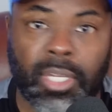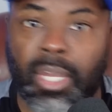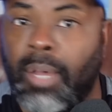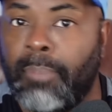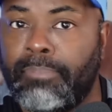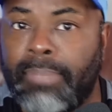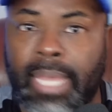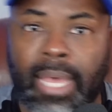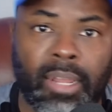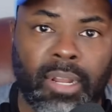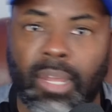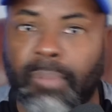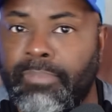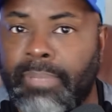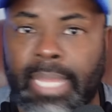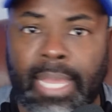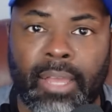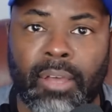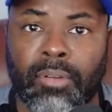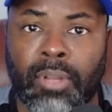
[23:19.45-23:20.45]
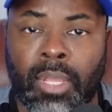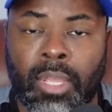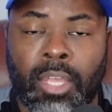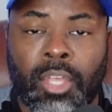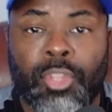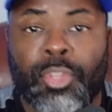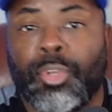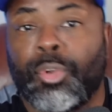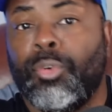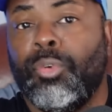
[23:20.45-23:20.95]
up down up down,
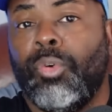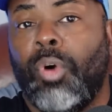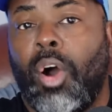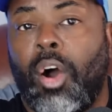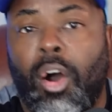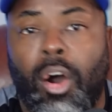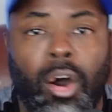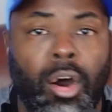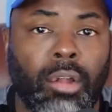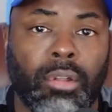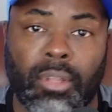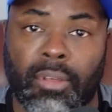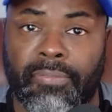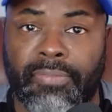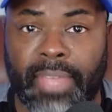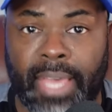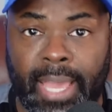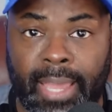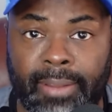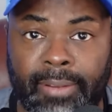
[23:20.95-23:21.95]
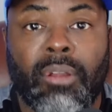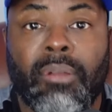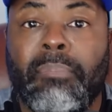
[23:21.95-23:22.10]
through all of that.